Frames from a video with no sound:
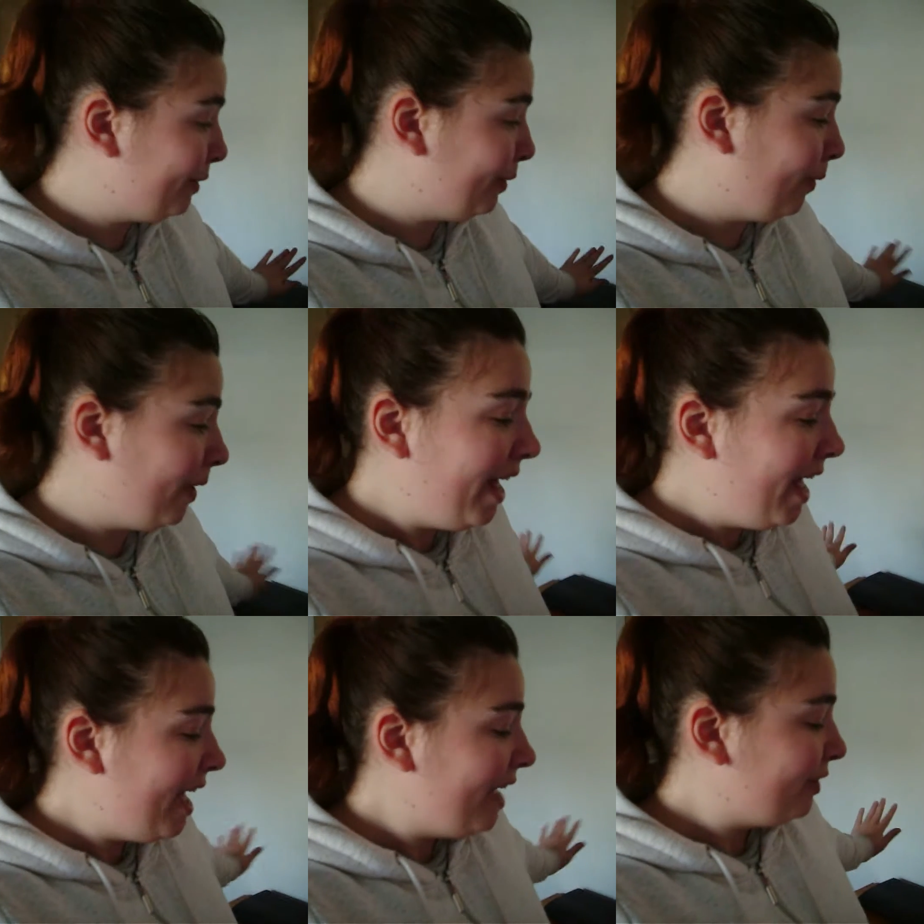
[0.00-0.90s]
at all
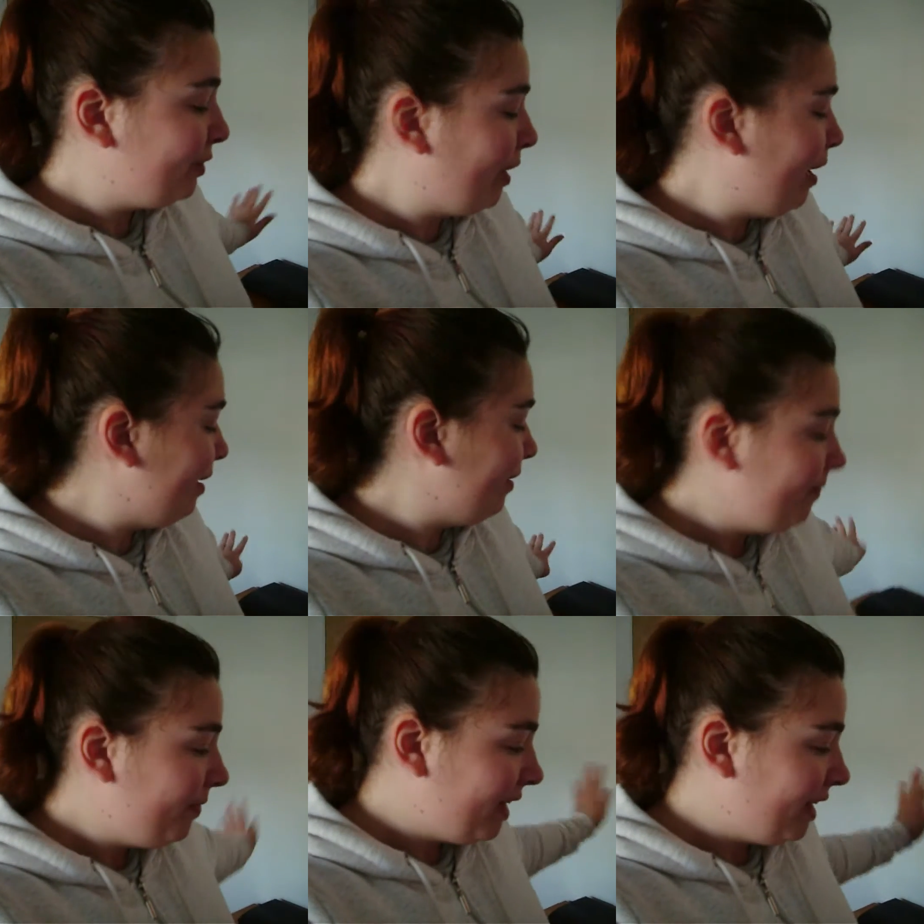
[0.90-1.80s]
so
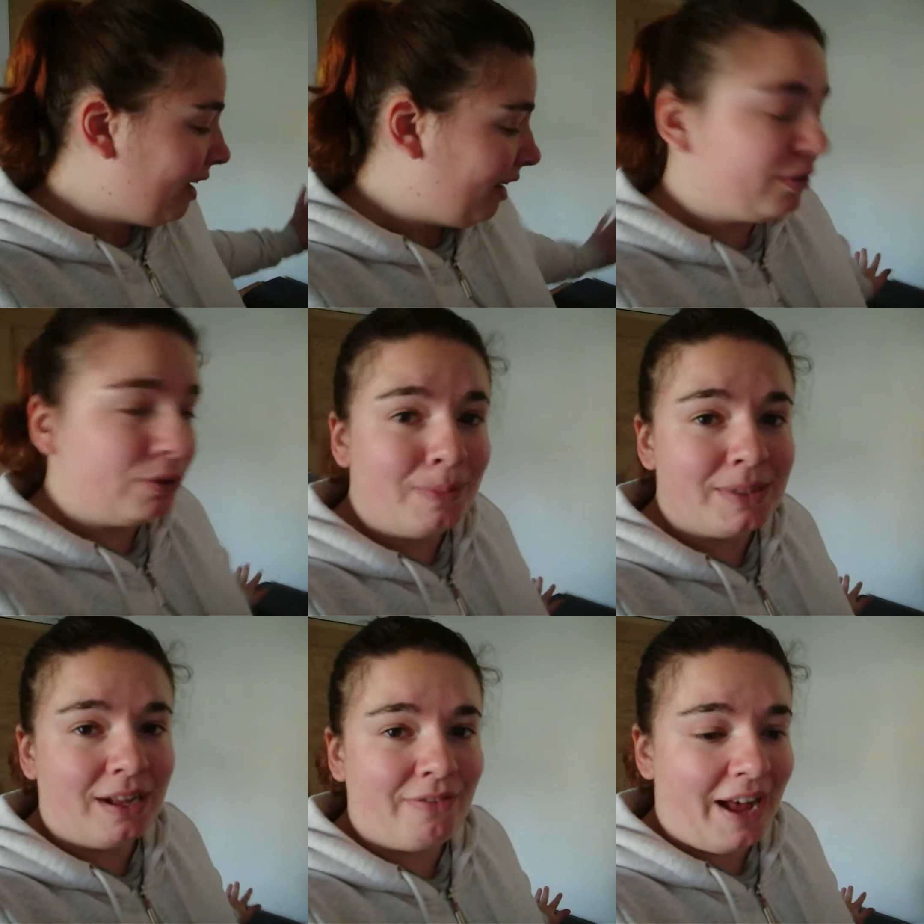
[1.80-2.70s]
I'm gonna sort
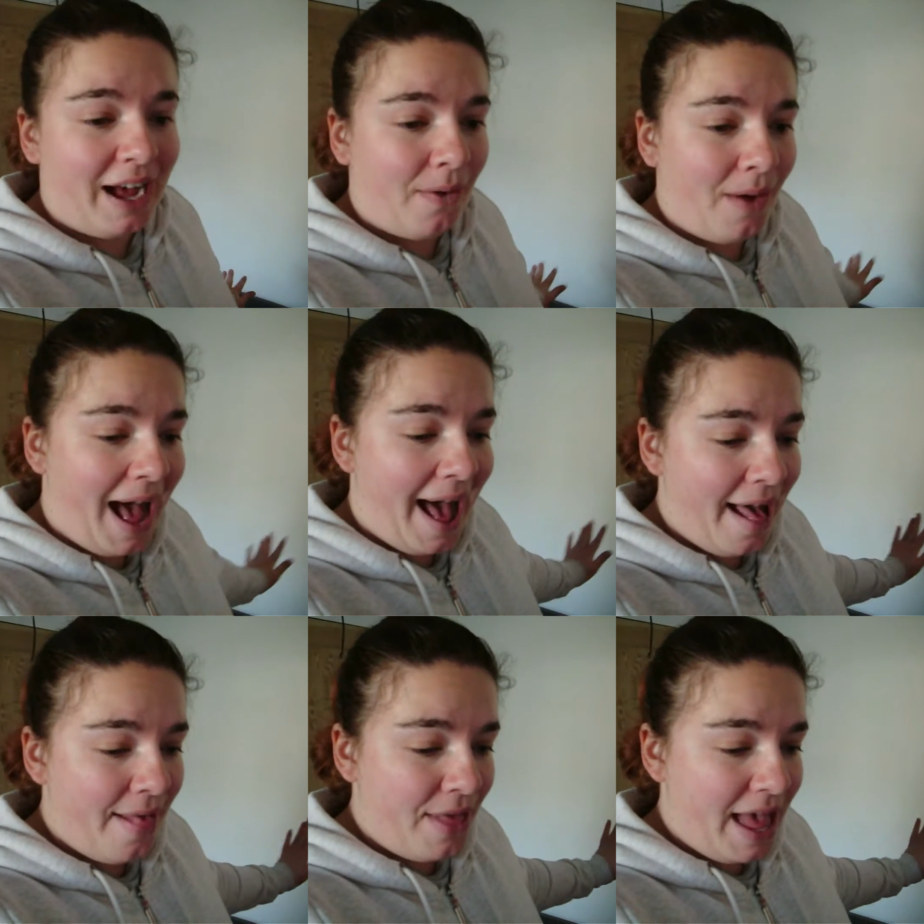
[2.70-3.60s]
my stuff out
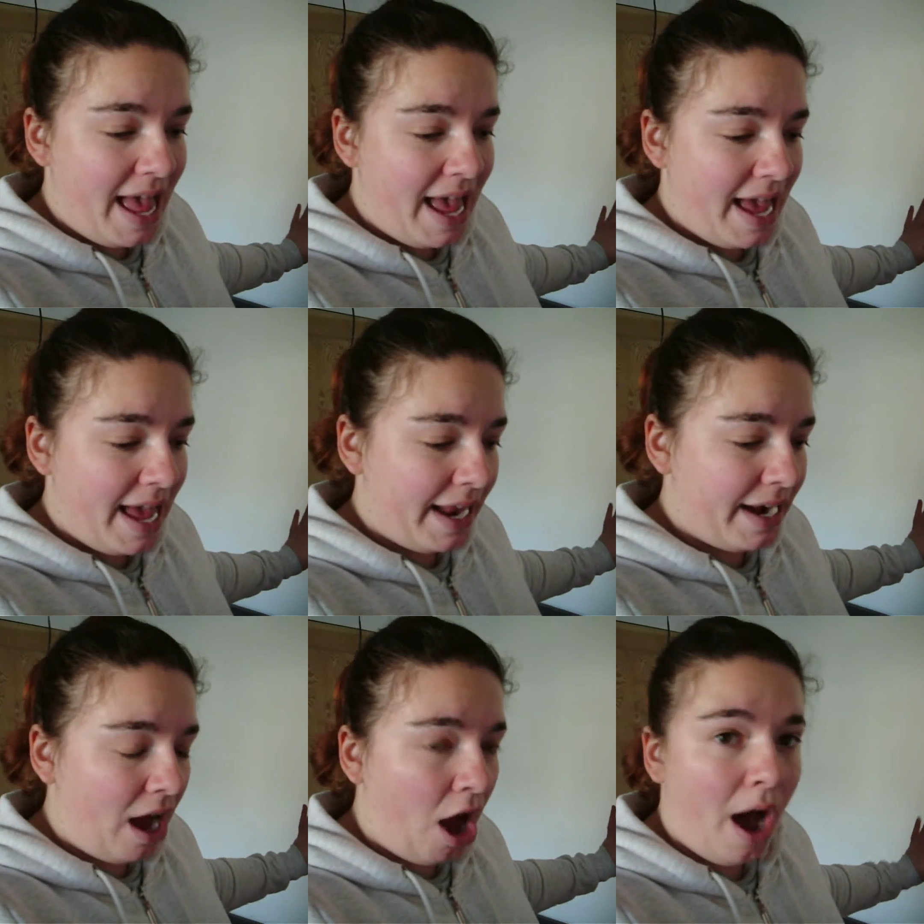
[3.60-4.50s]
and
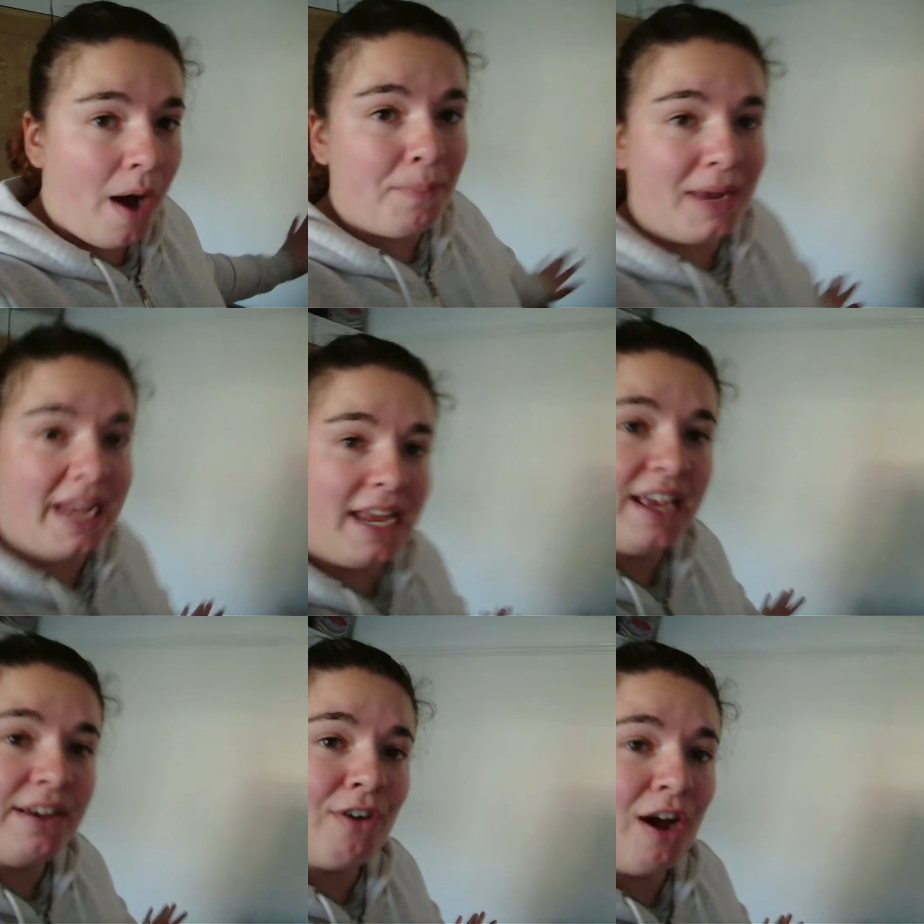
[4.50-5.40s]
then I'll
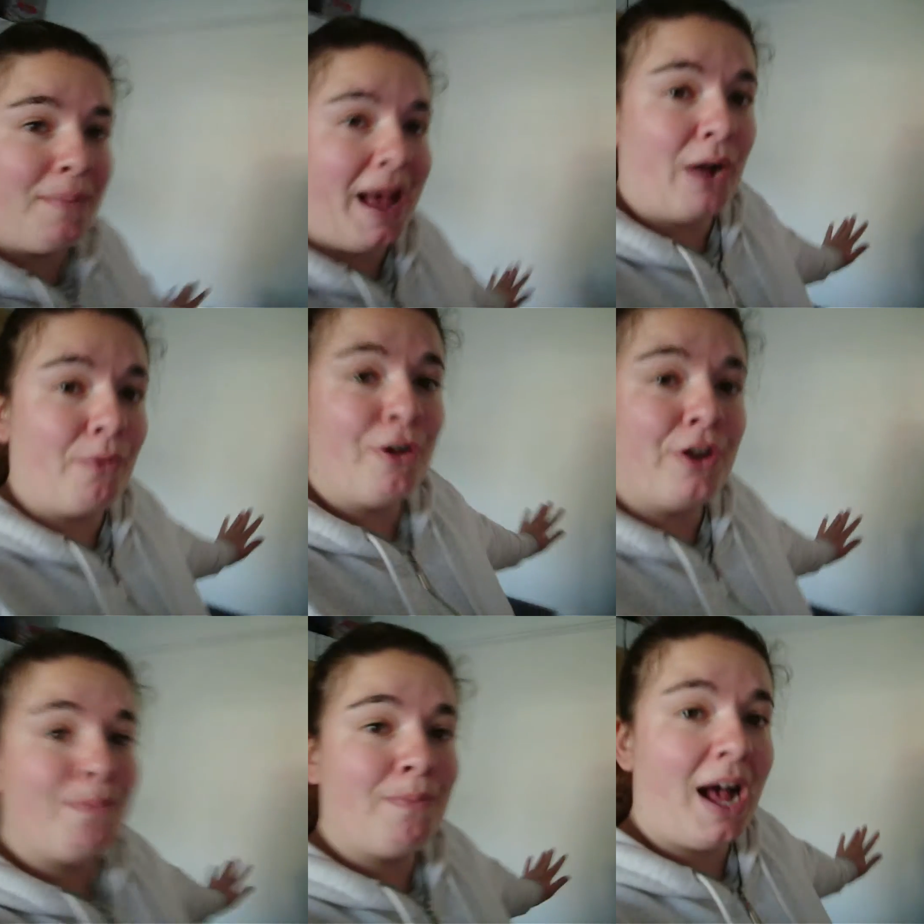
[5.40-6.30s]
be right back
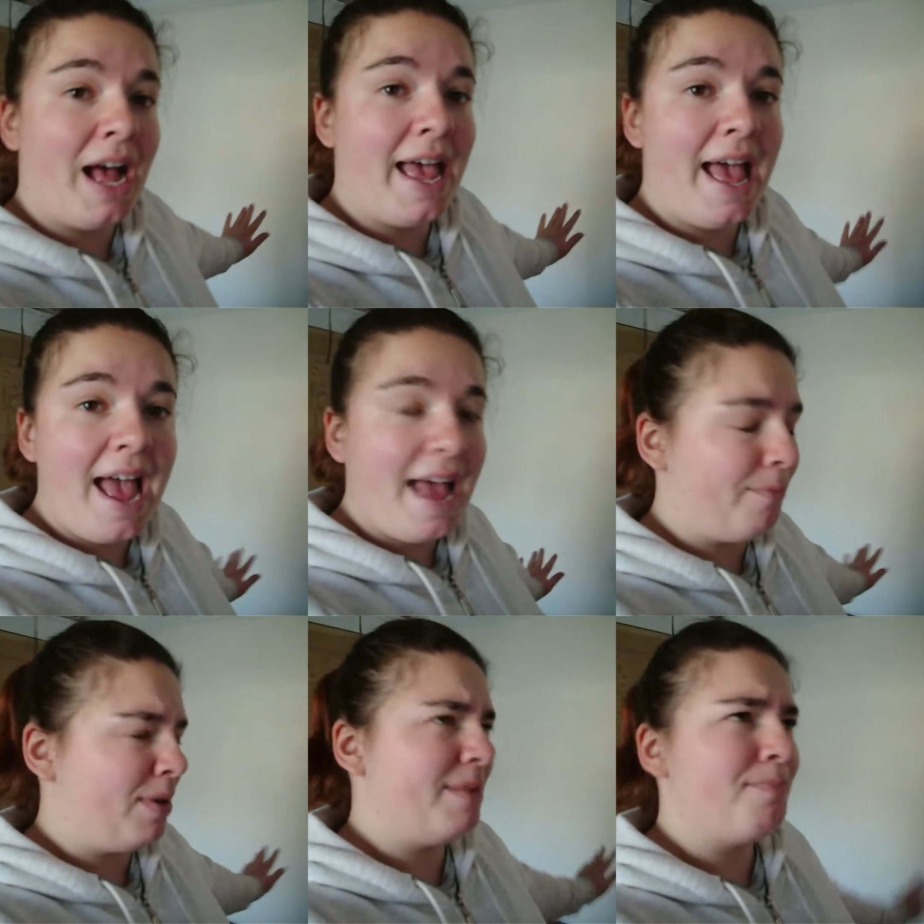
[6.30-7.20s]
with my
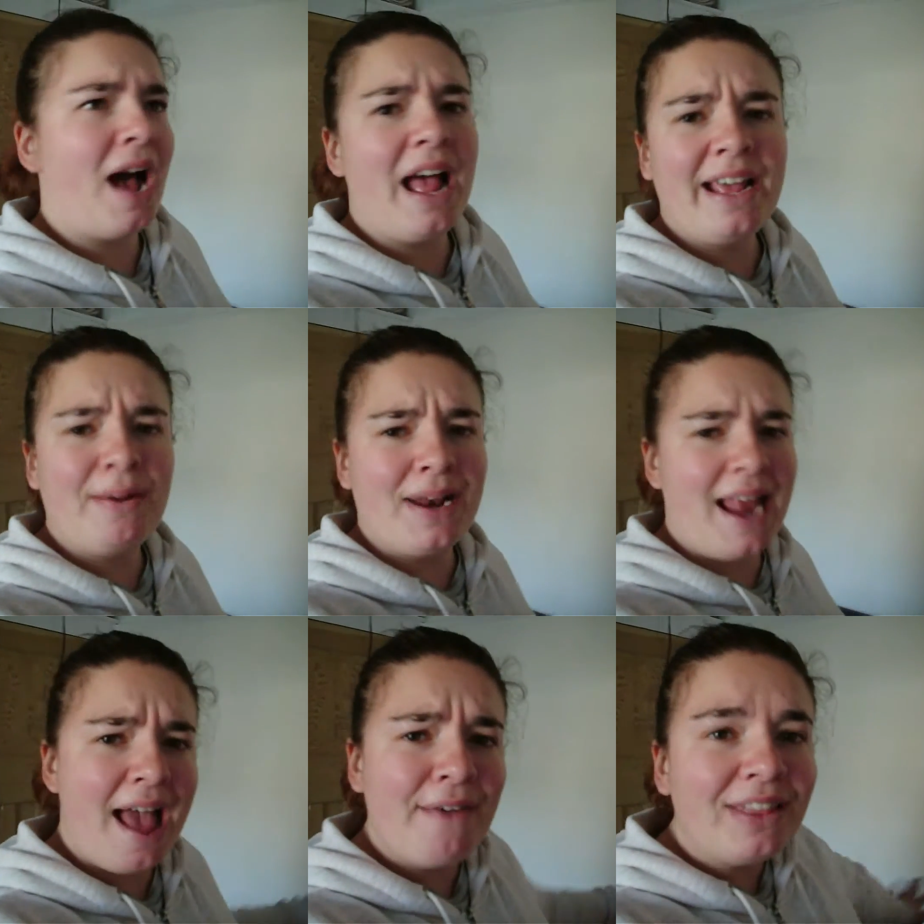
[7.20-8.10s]
when my
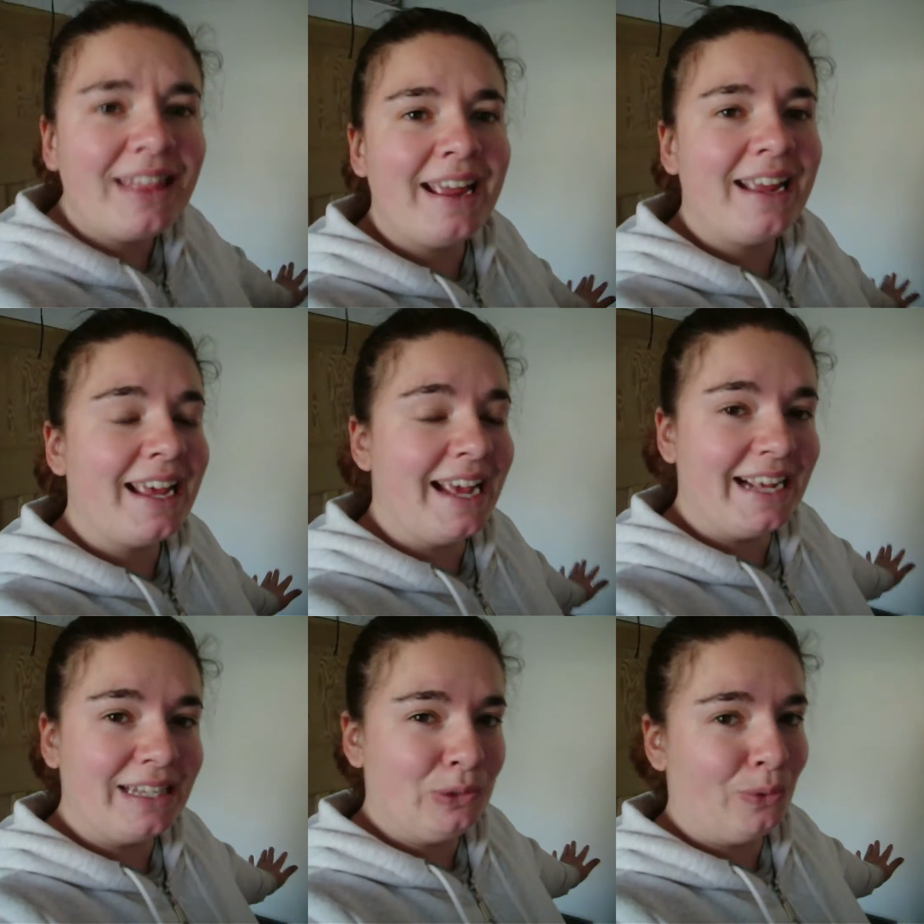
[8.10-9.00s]
when everything
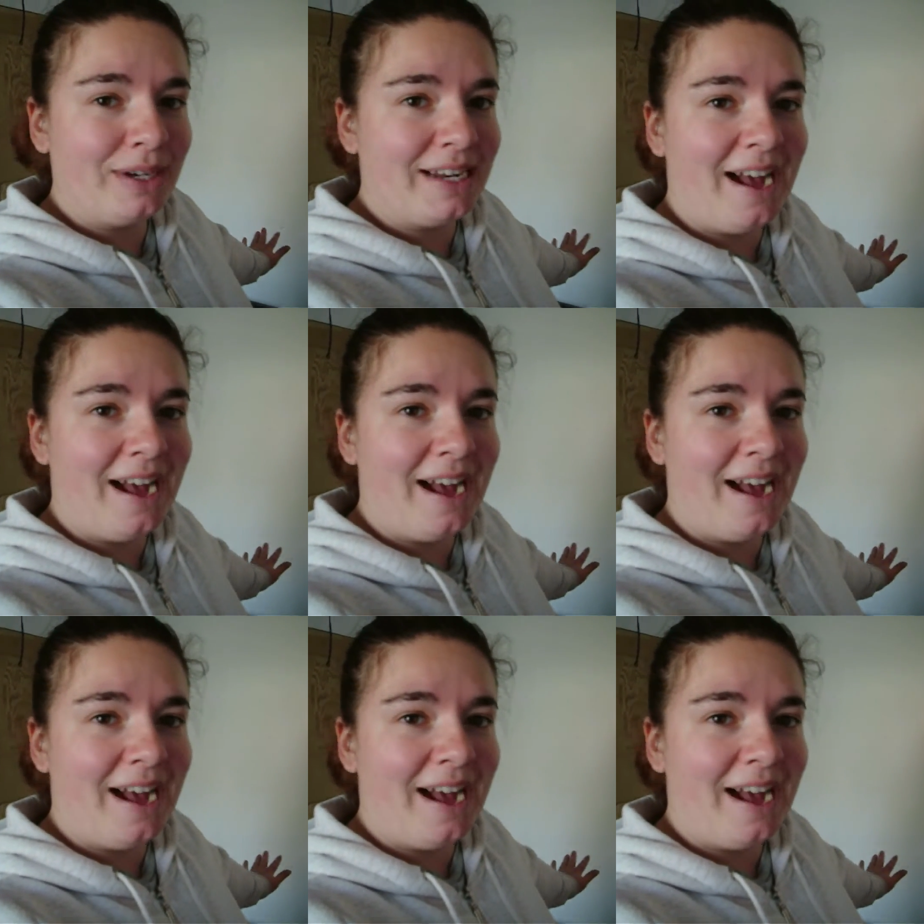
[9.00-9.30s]
is sorted